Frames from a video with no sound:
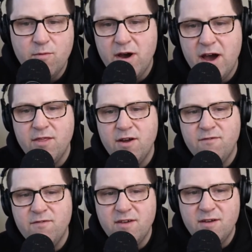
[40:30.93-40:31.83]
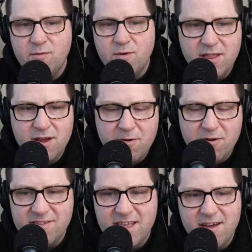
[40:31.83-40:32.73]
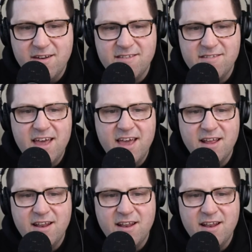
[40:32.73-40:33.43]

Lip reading: how they're feeling, what their personality's like,